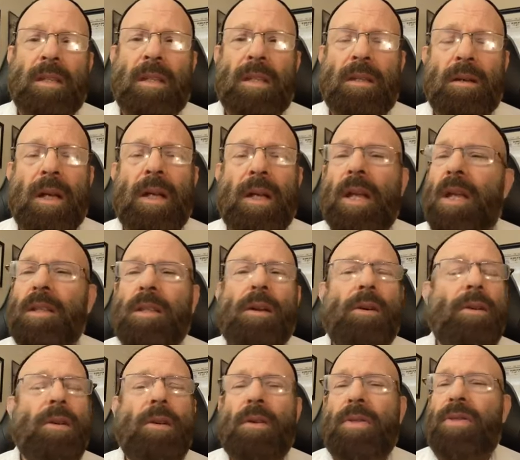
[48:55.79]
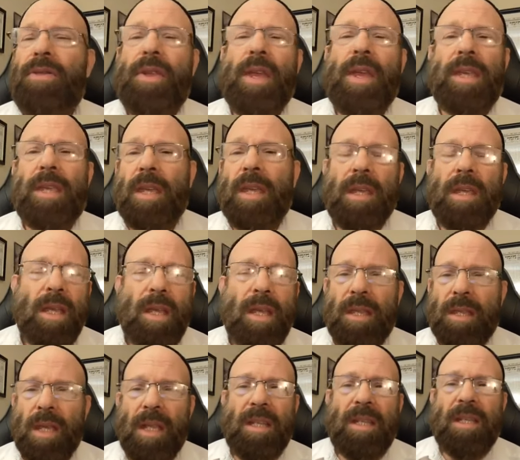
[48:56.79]
All right? Don't go thinking
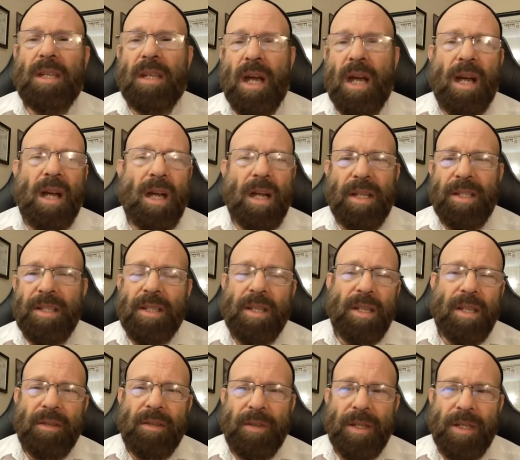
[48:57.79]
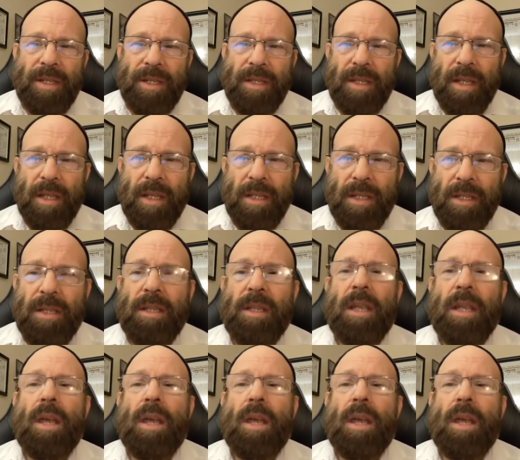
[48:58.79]
that God's going to fix things.